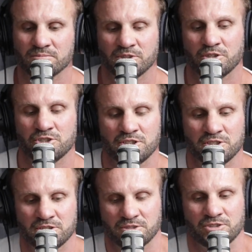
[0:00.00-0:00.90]

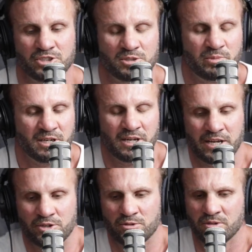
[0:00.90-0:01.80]
she's been an
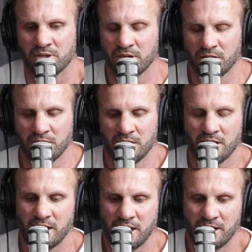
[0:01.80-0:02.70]
angel,
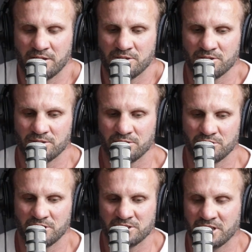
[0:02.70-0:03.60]
and
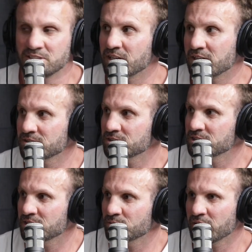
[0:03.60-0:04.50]
she says that. She
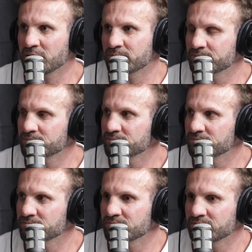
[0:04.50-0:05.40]
said, babe,
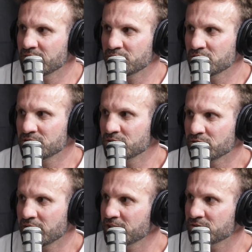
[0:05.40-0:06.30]
they're just
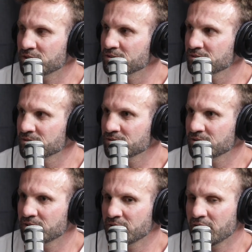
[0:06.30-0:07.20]
afraid of you.
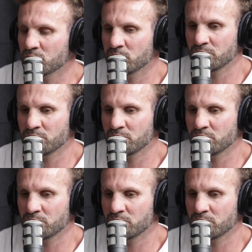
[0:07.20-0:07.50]
And when I